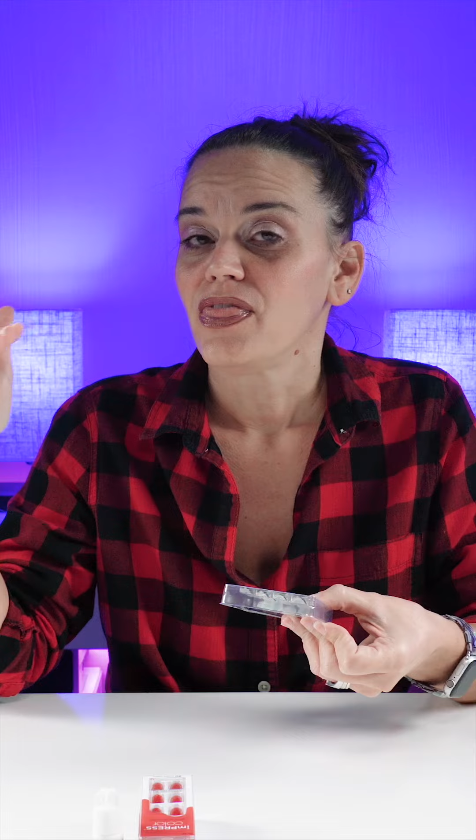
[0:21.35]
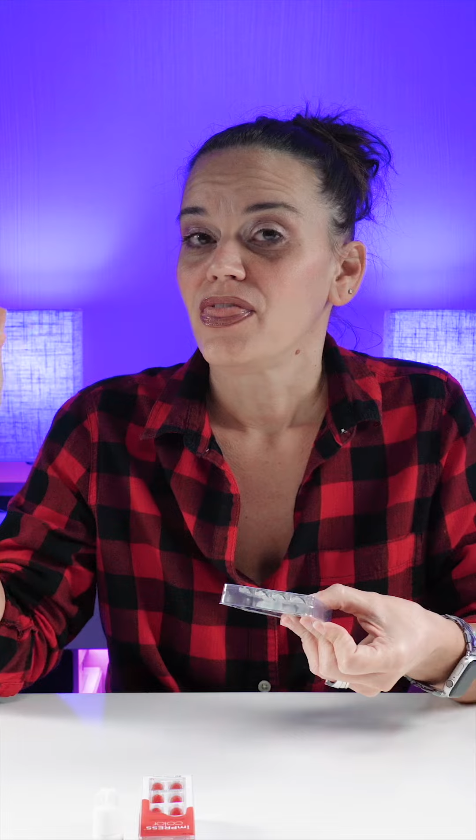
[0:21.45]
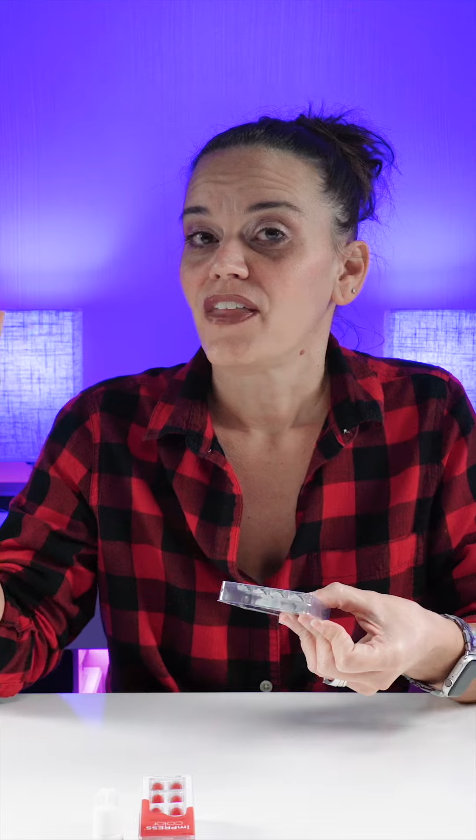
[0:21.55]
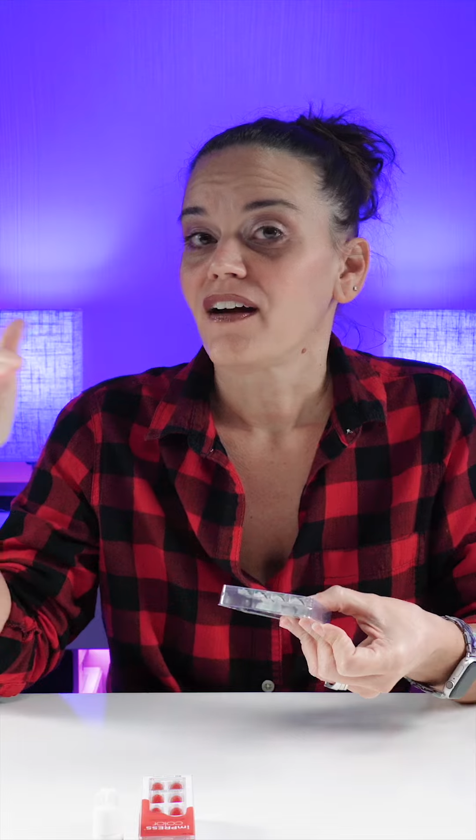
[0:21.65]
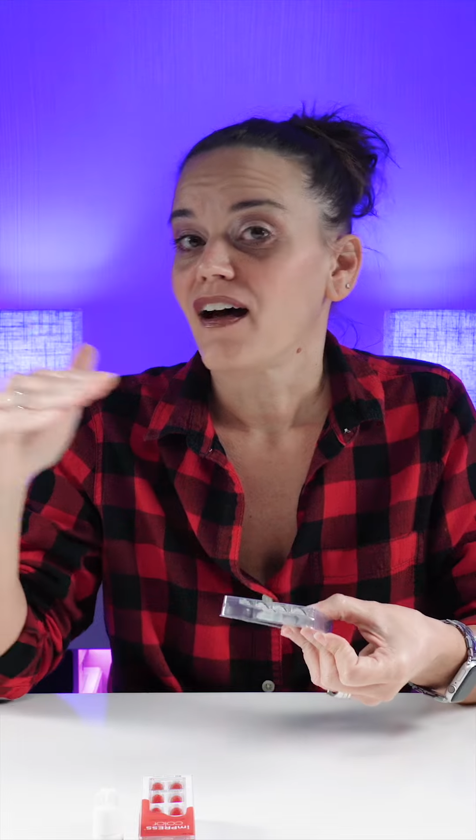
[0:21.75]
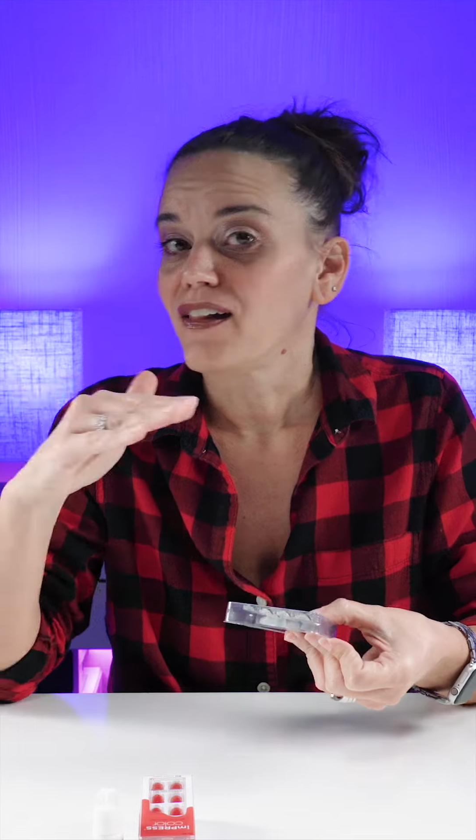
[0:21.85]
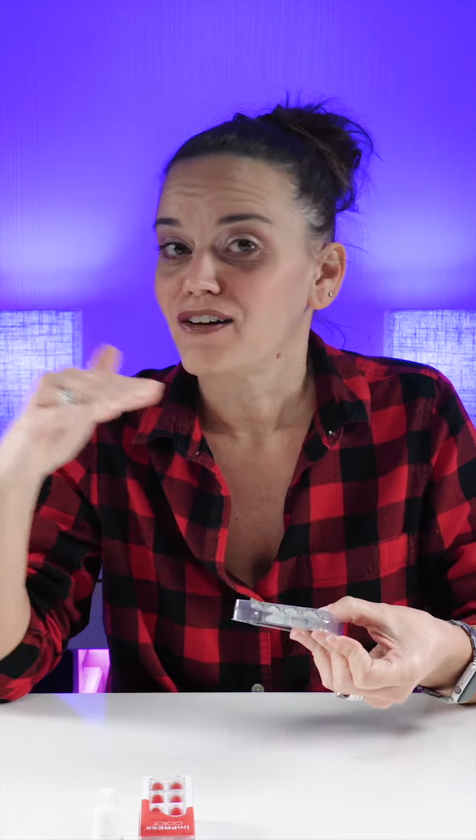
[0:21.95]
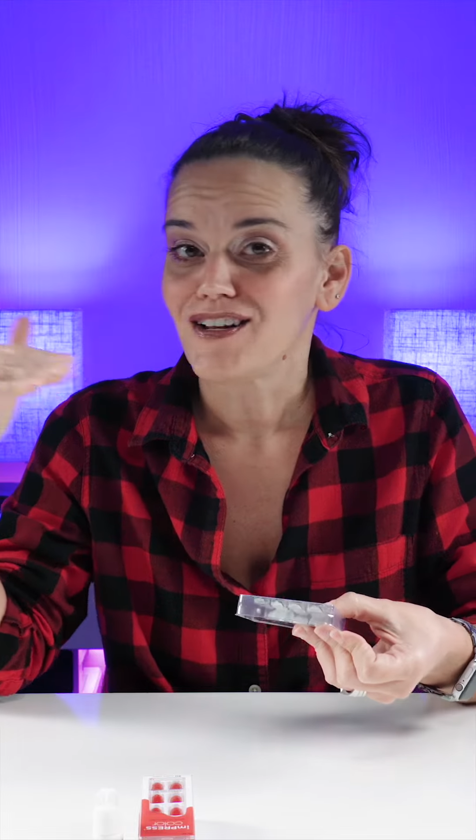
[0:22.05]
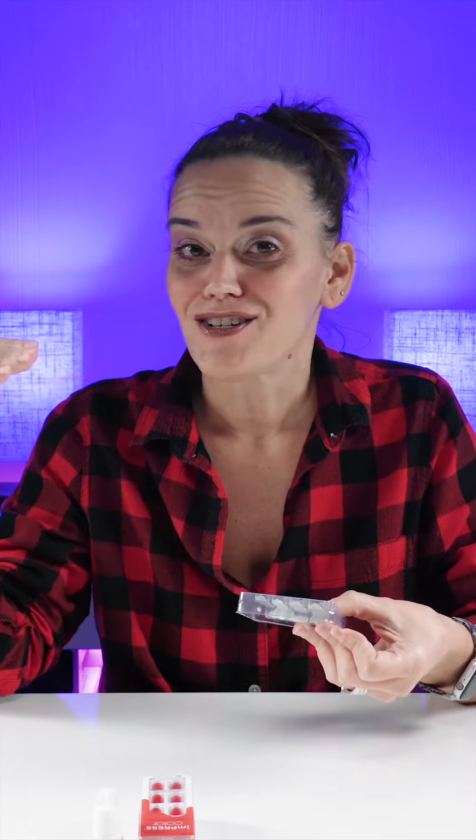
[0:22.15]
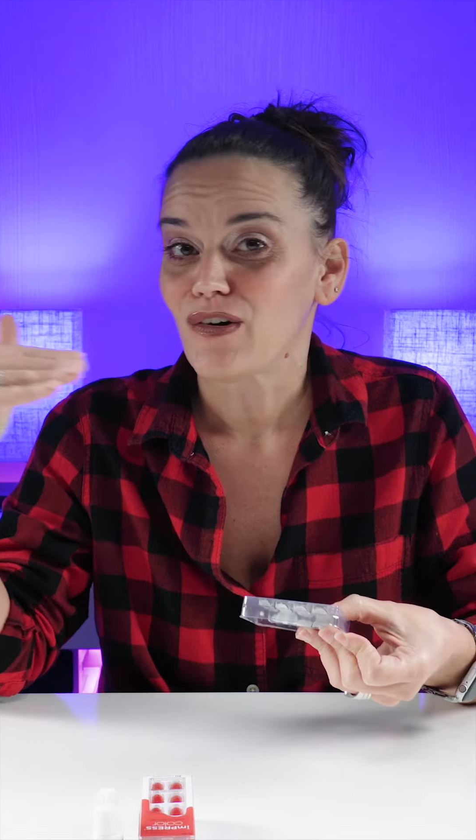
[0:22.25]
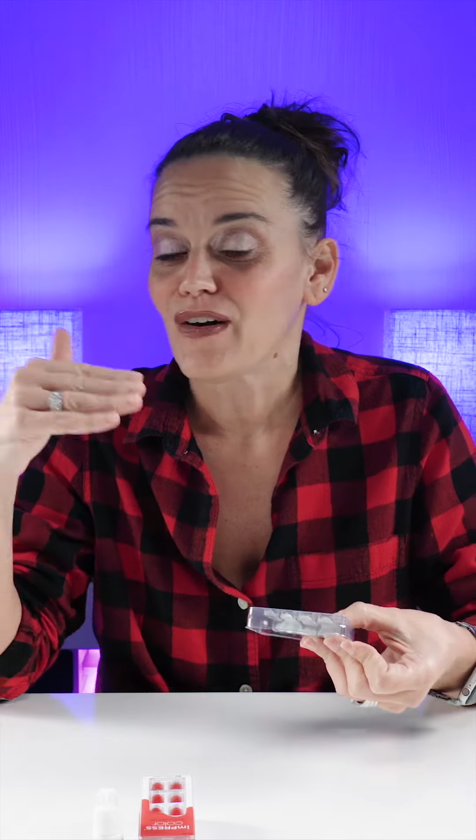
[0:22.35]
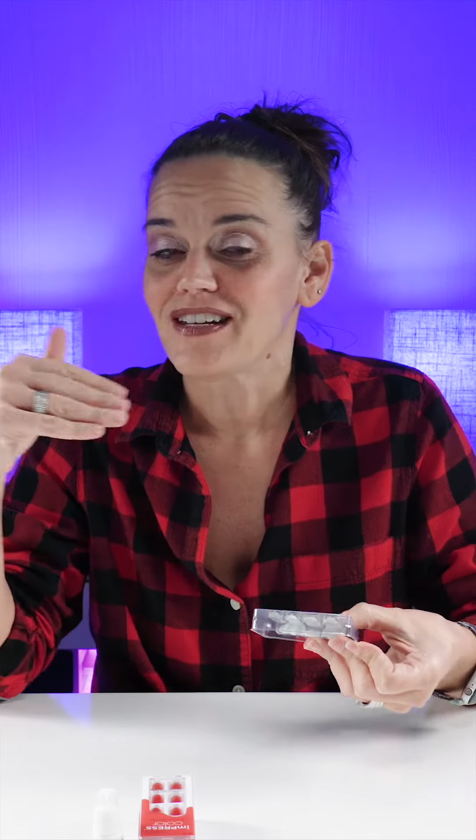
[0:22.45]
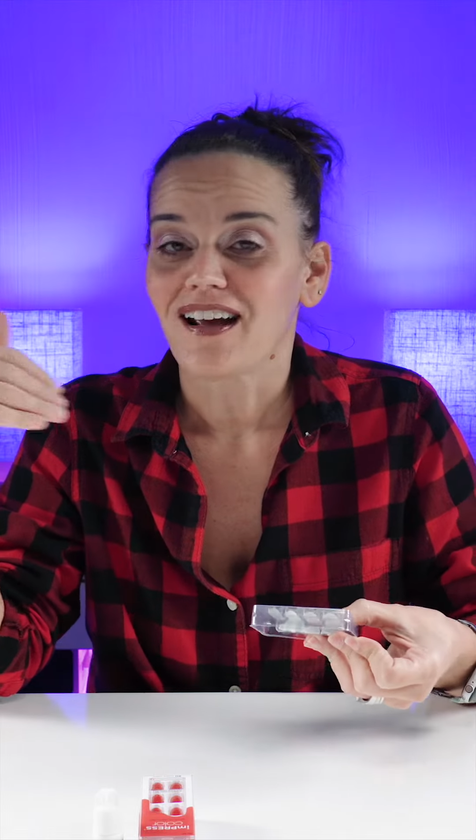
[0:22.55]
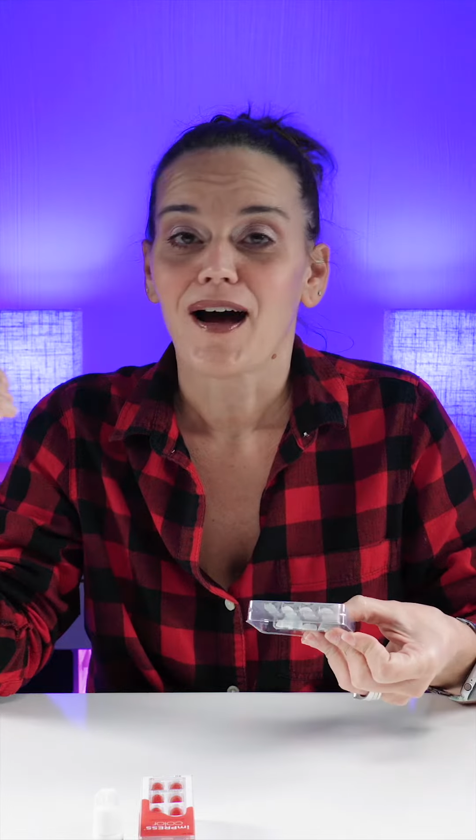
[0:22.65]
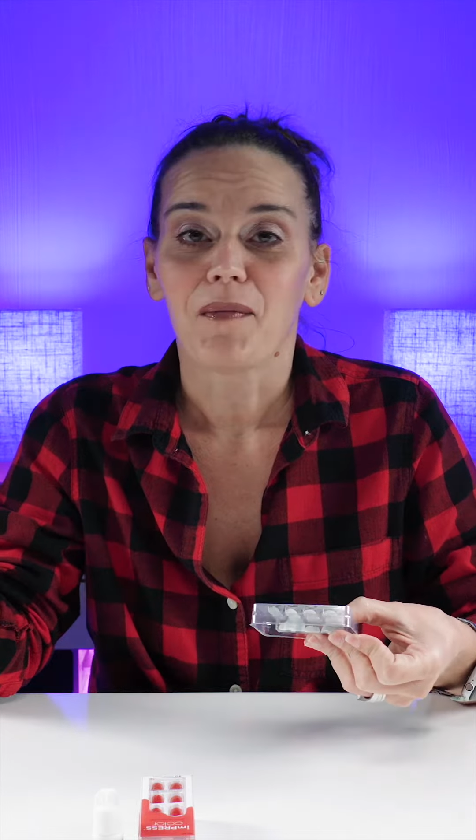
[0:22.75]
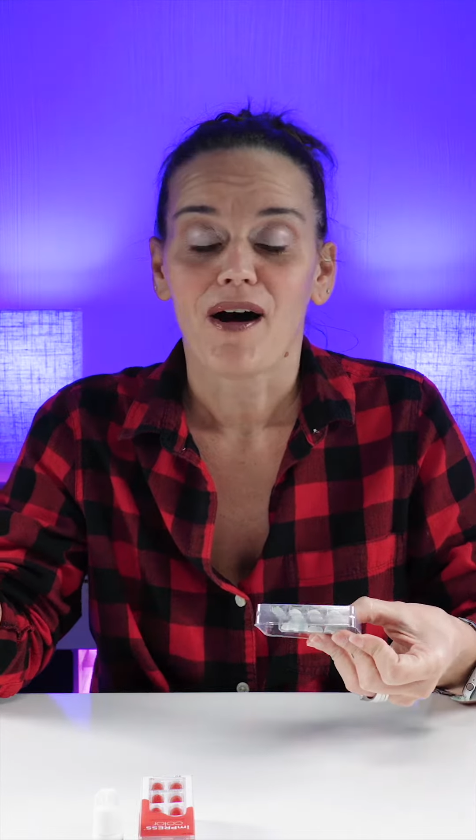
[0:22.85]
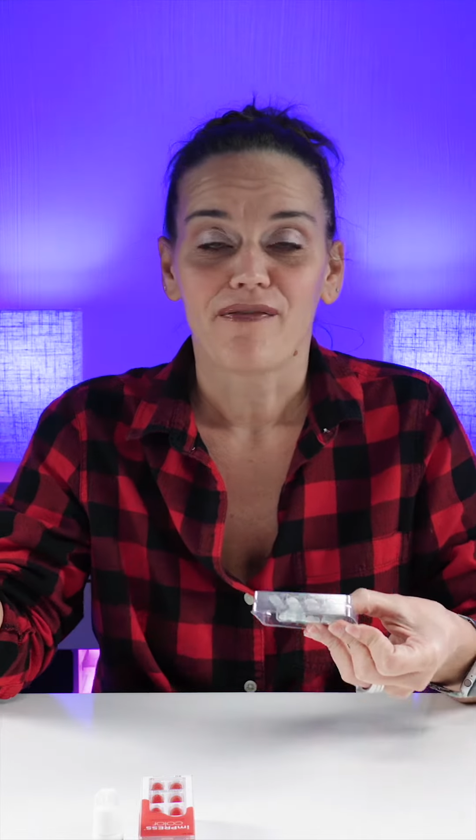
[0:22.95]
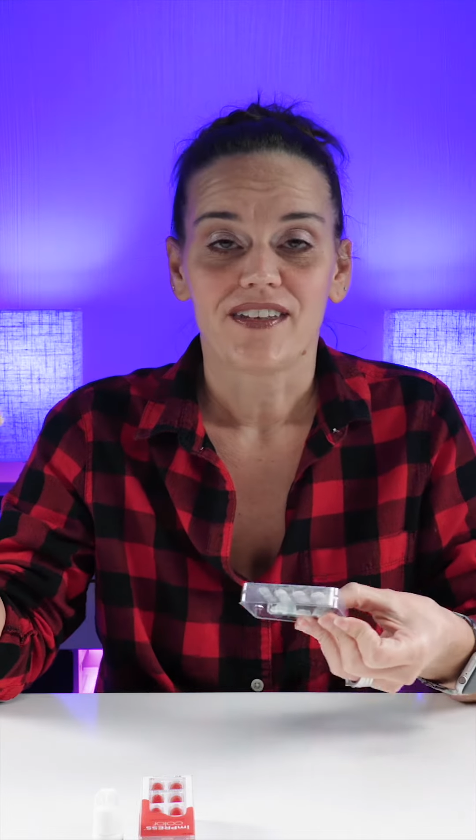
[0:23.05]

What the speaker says: the color is going to come off